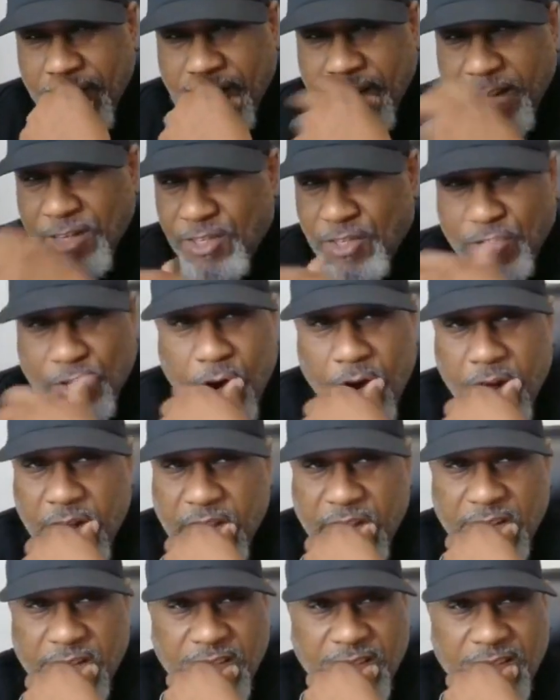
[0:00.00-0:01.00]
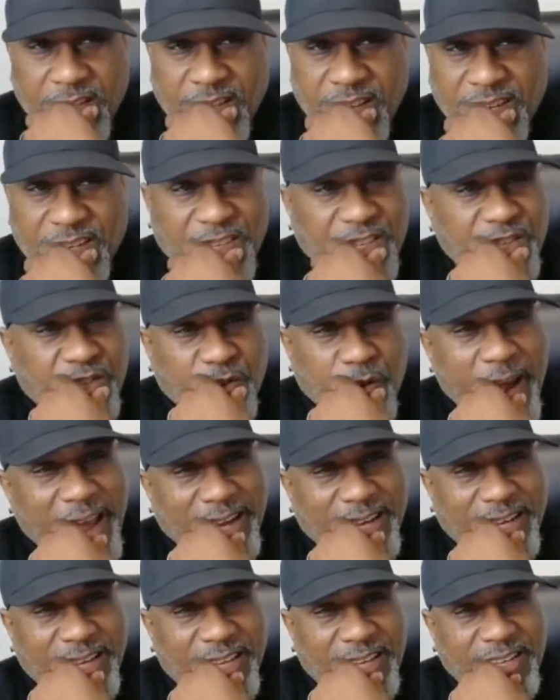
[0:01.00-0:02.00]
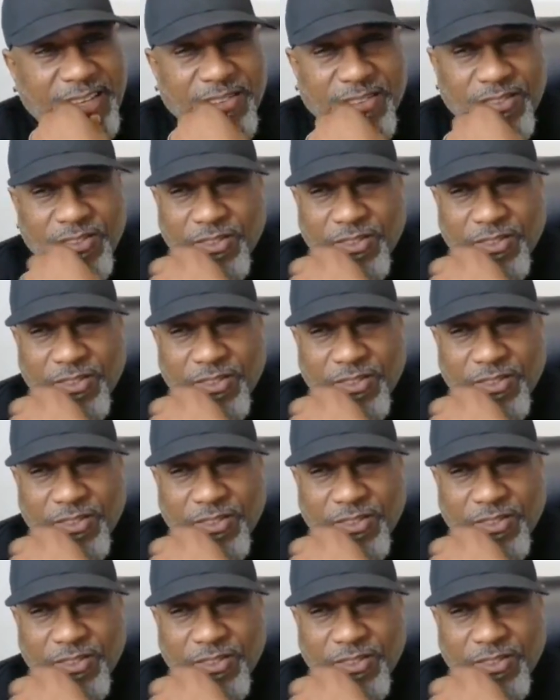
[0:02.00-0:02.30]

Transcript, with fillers: Get started, get distracted,